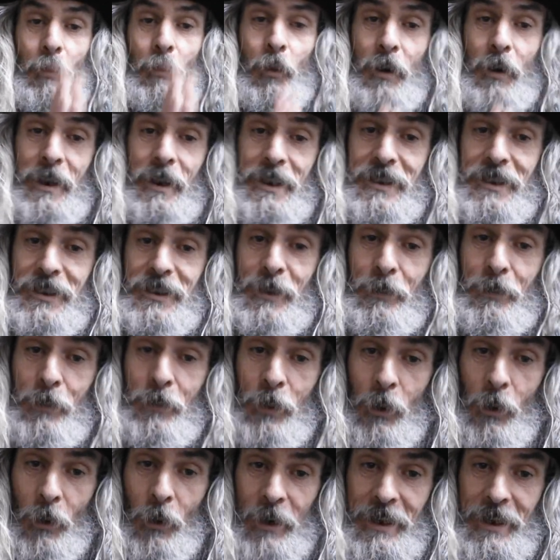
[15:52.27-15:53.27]
what is the
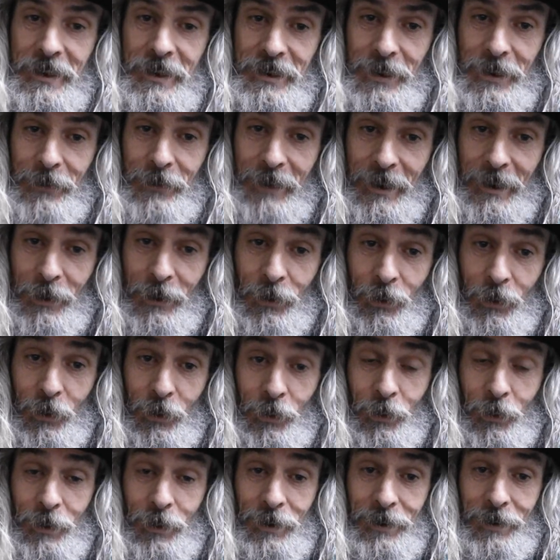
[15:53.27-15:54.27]
point of it
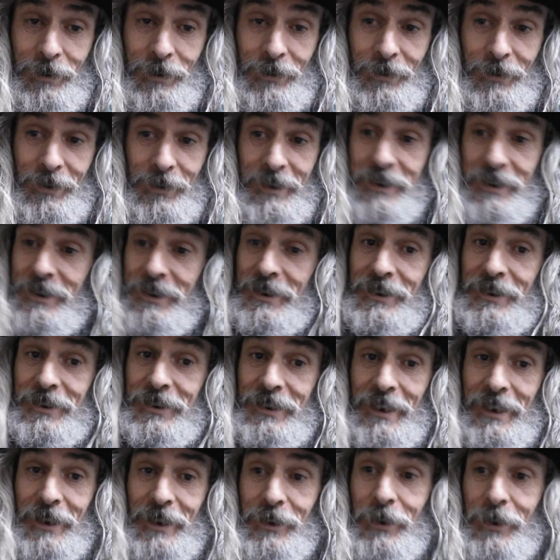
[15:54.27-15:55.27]
all? This is
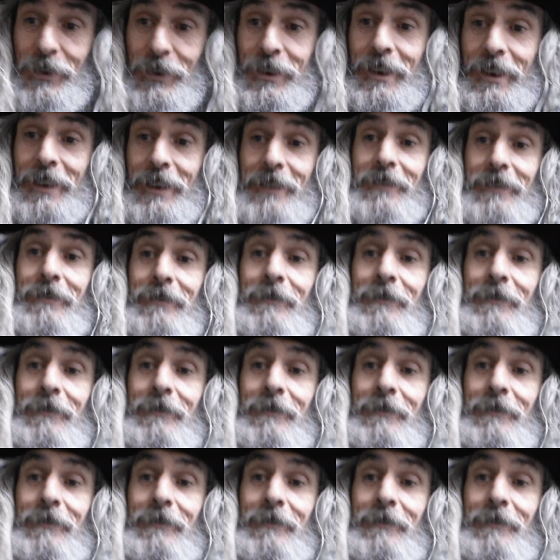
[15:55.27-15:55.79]
the other thing.